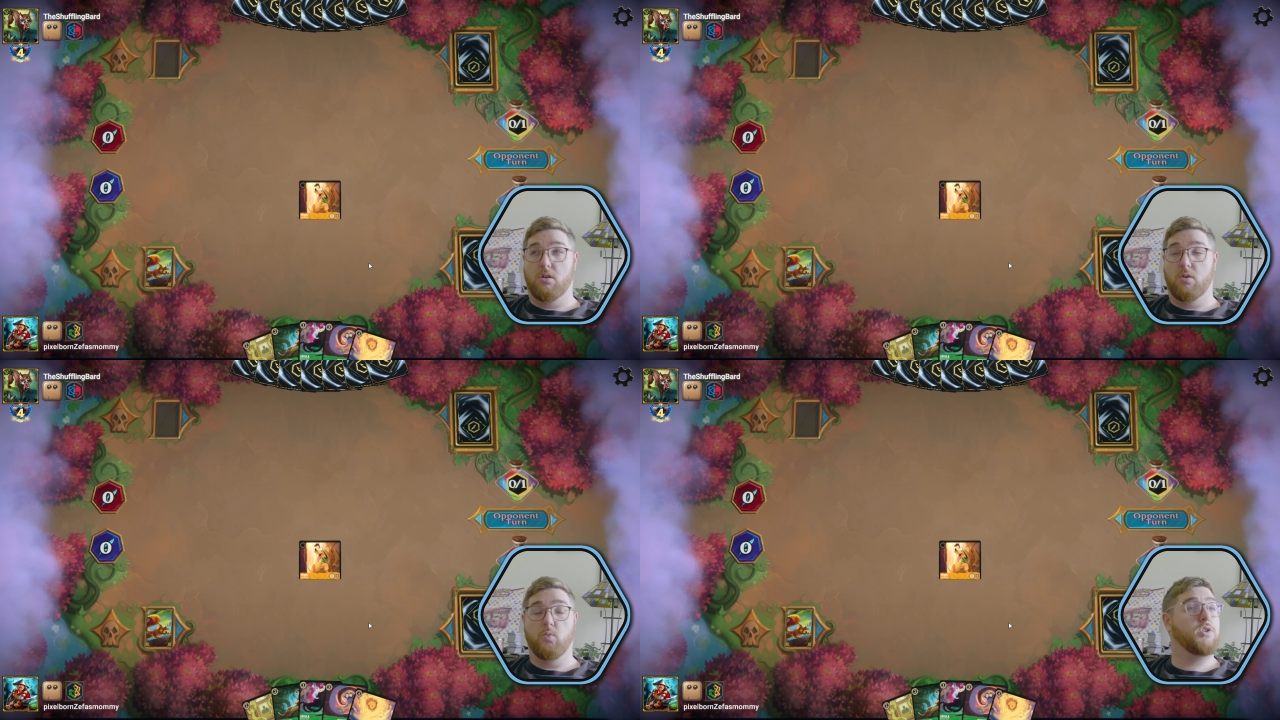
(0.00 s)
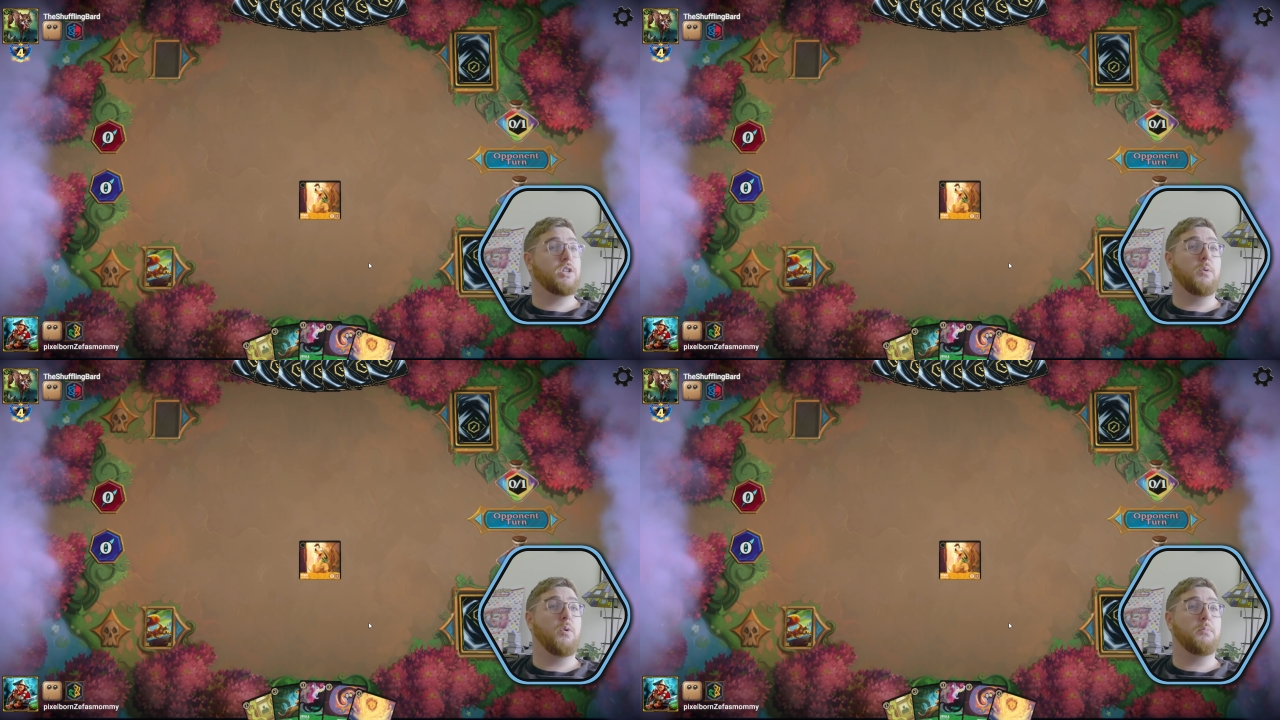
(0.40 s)
Which
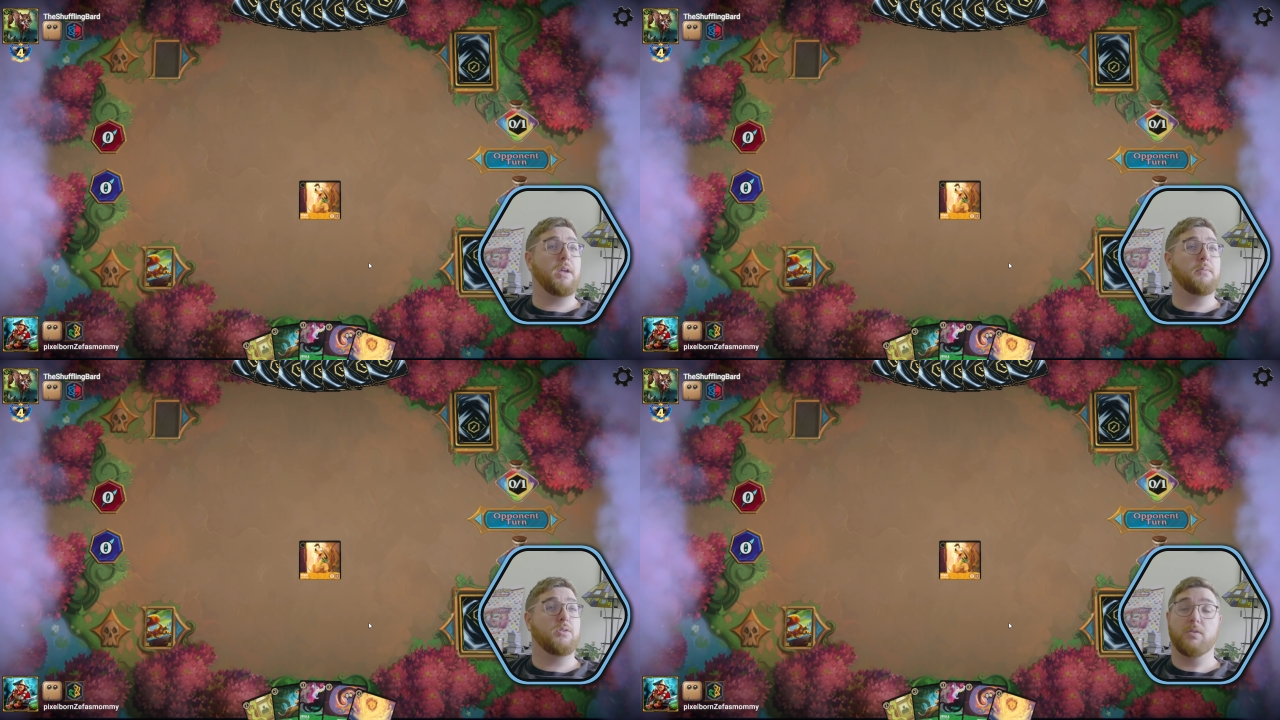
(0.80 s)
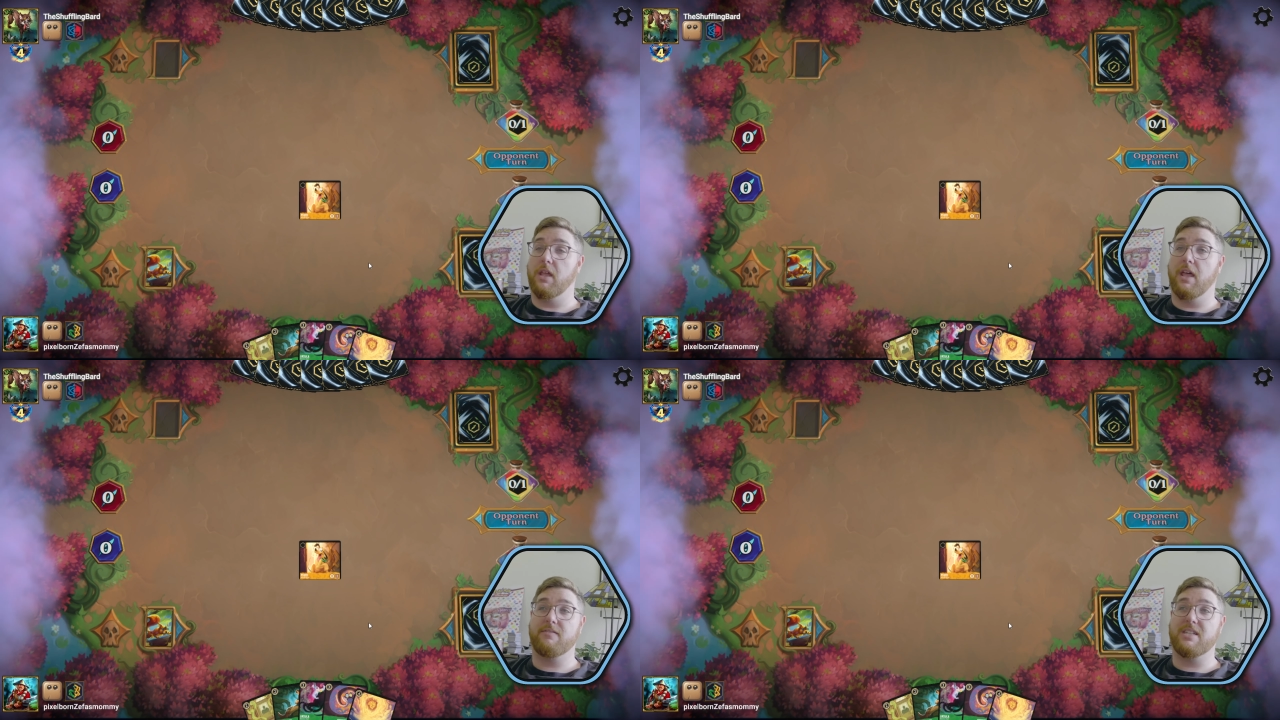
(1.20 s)
they won't be able to.
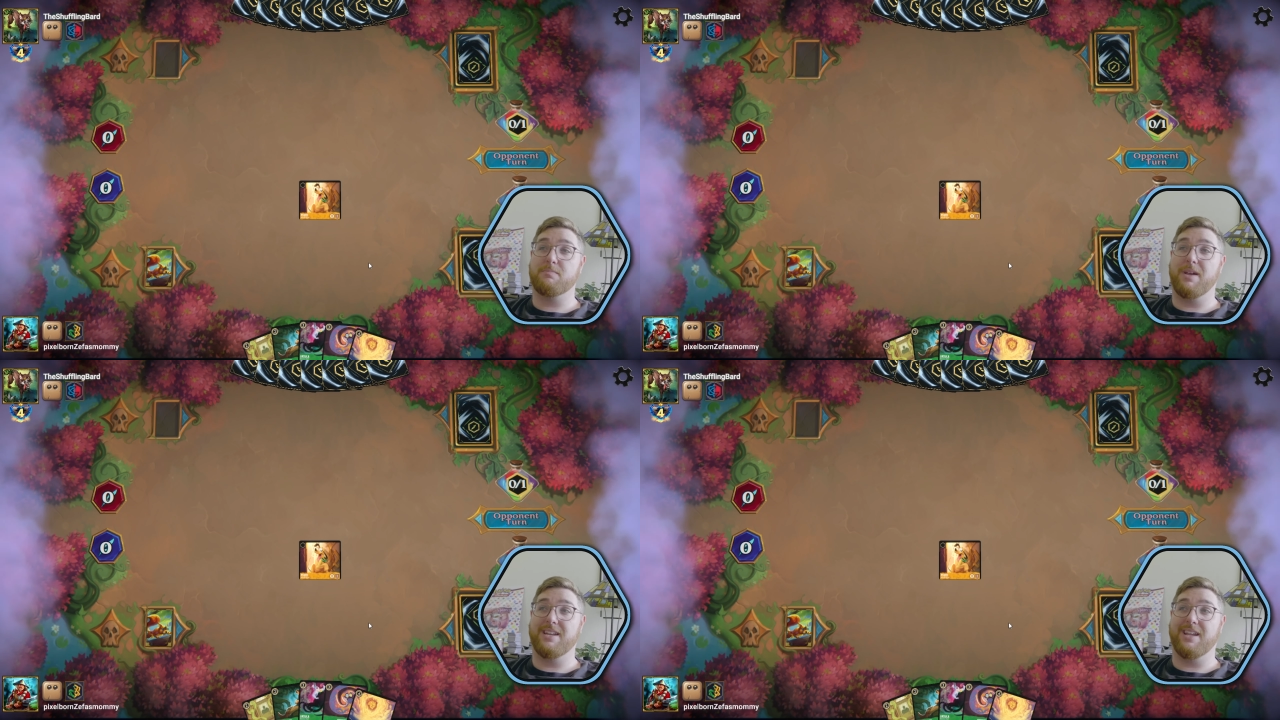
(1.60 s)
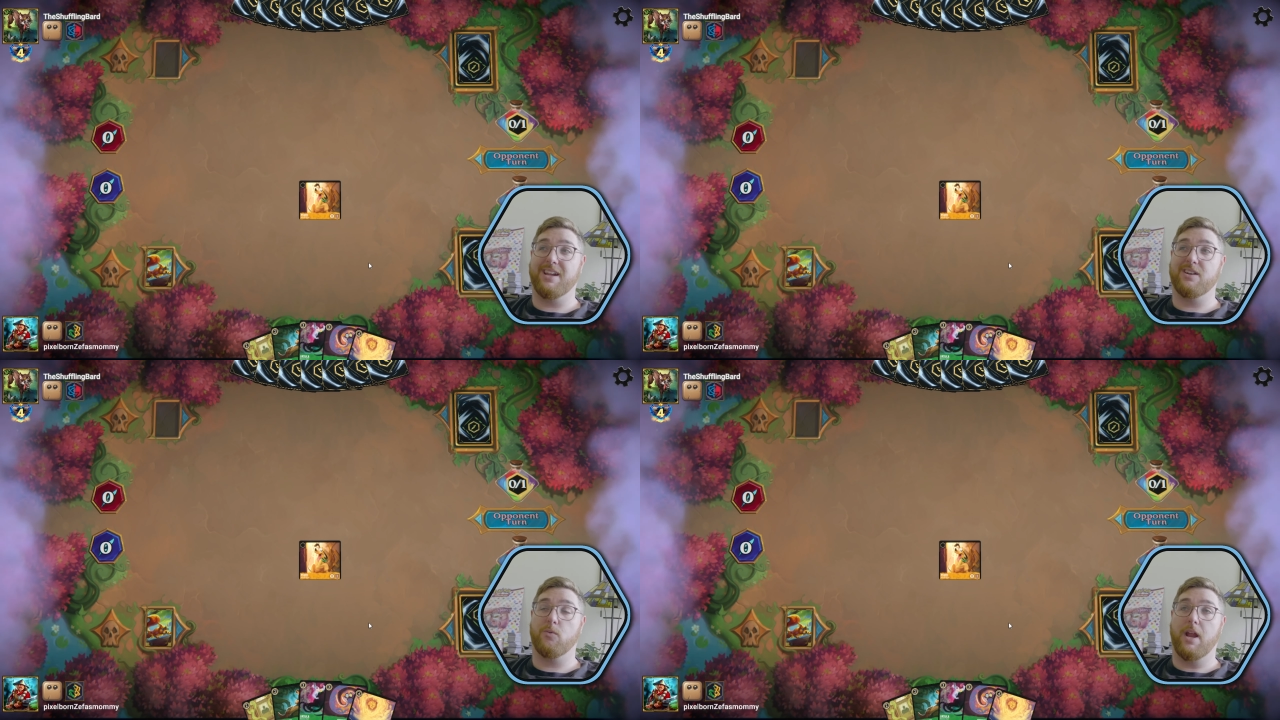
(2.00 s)
They'll have to spend
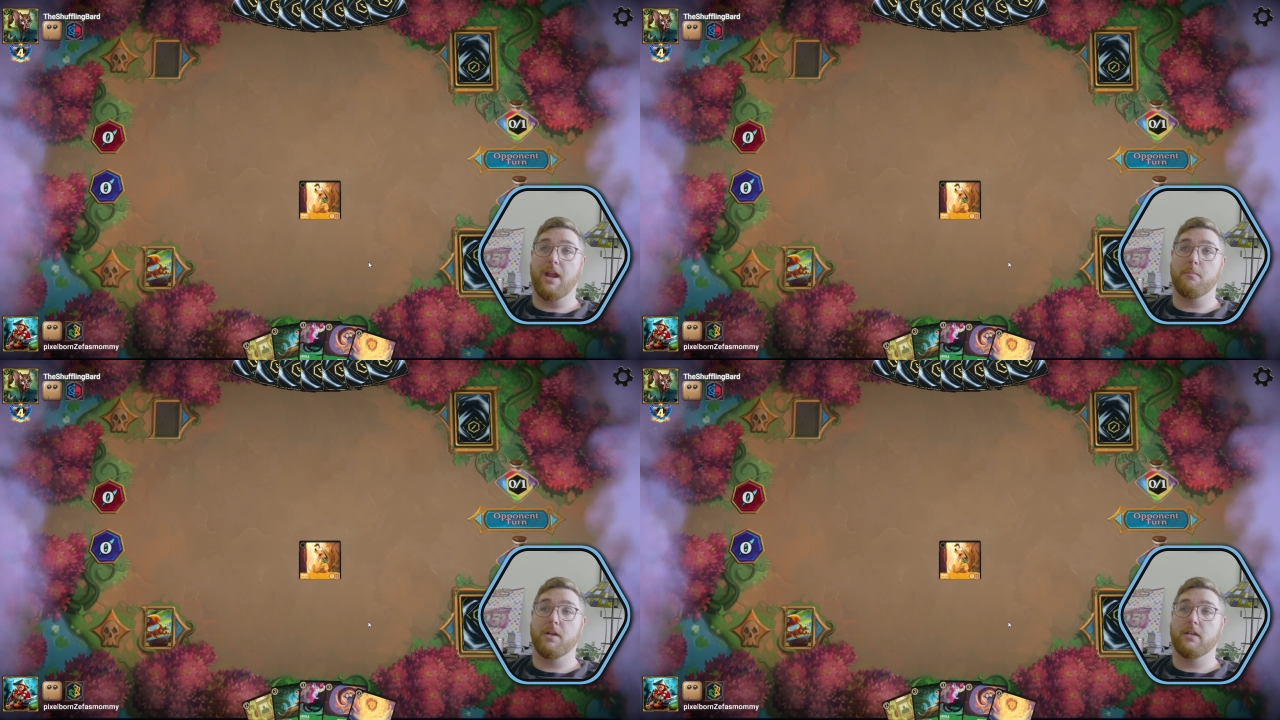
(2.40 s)
ink to ramp.